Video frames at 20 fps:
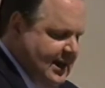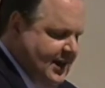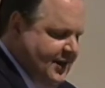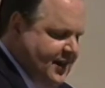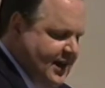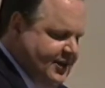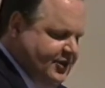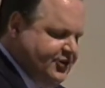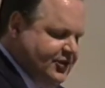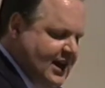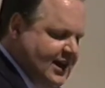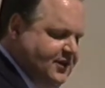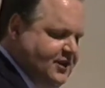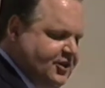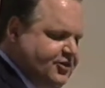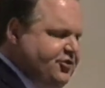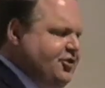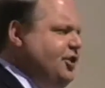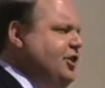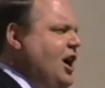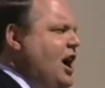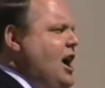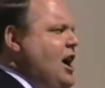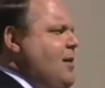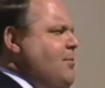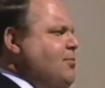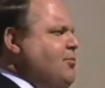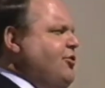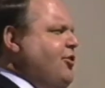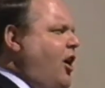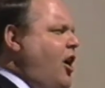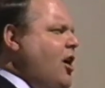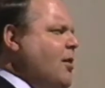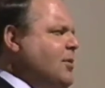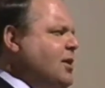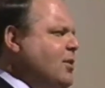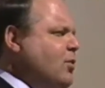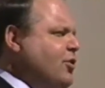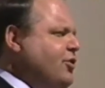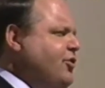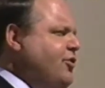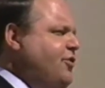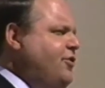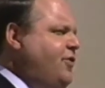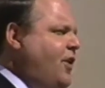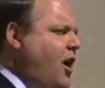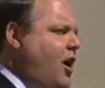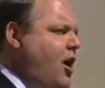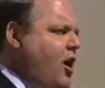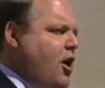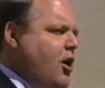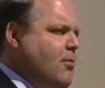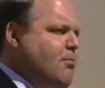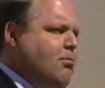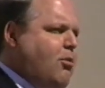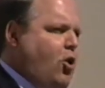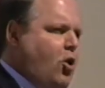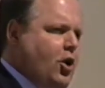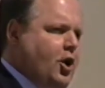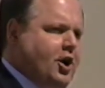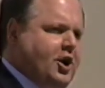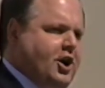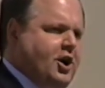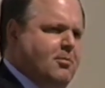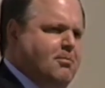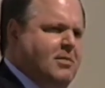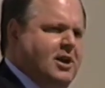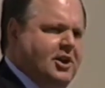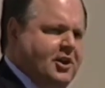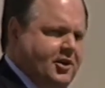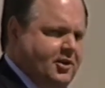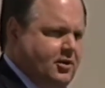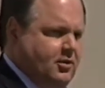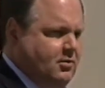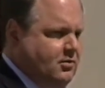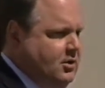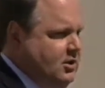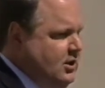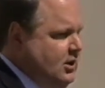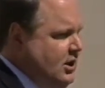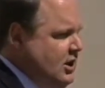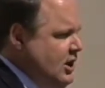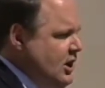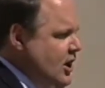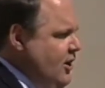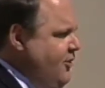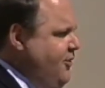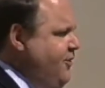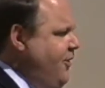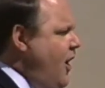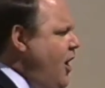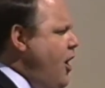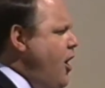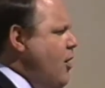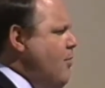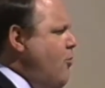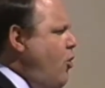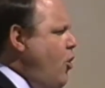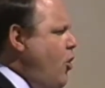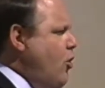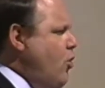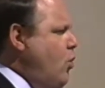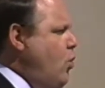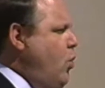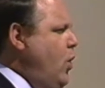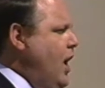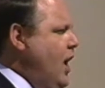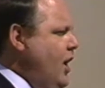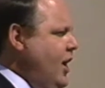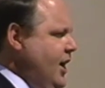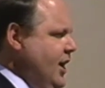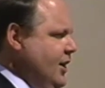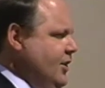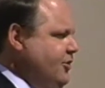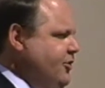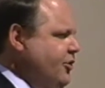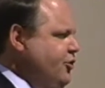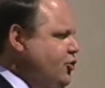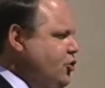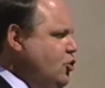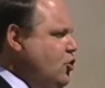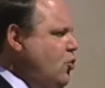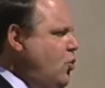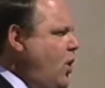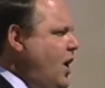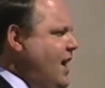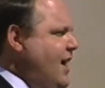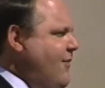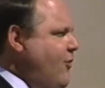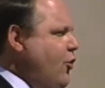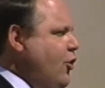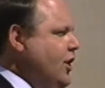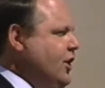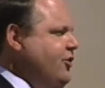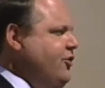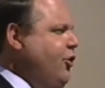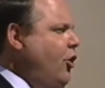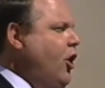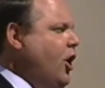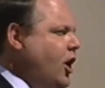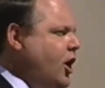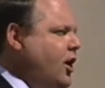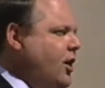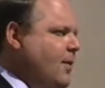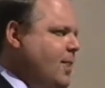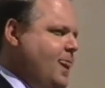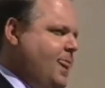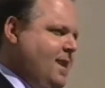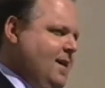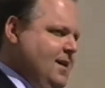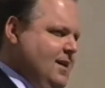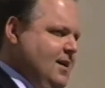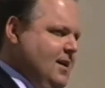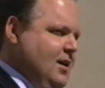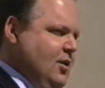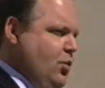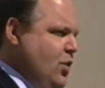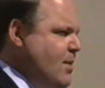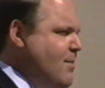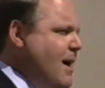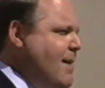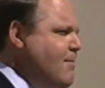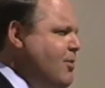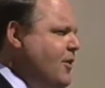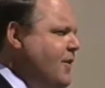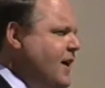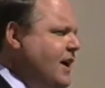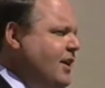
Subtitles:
They said that Saddam's army was far more committed, far more willing to do whatever it took. Remember